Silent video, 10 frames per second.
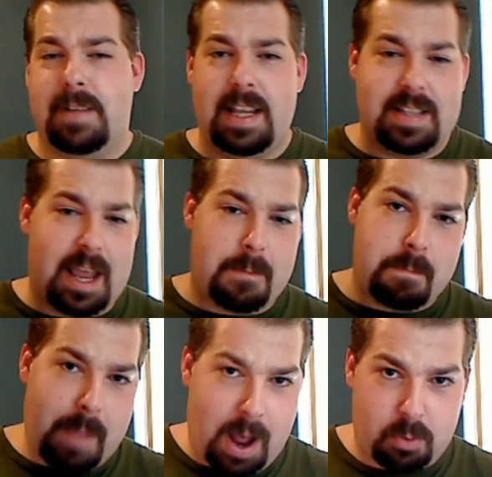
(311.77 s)
His
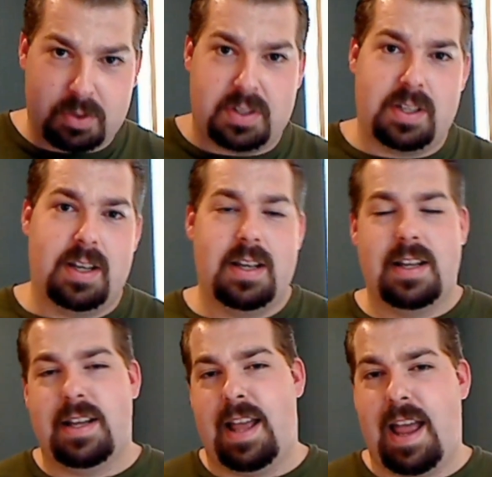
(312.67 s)
head bounced
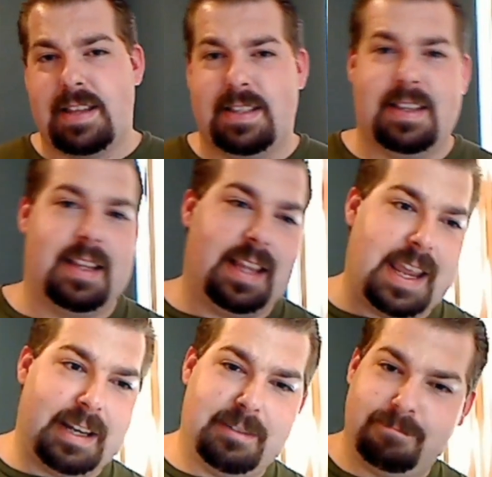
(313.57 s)
as the
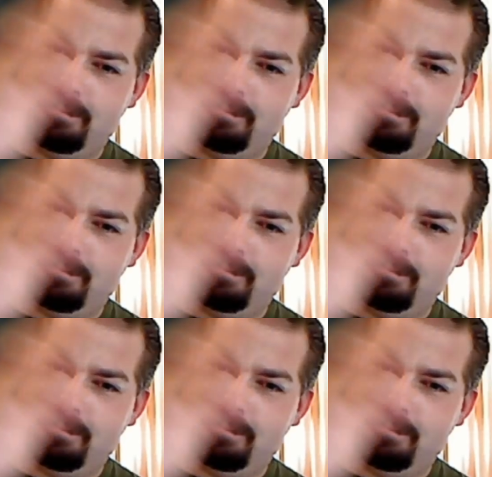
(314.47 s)
leg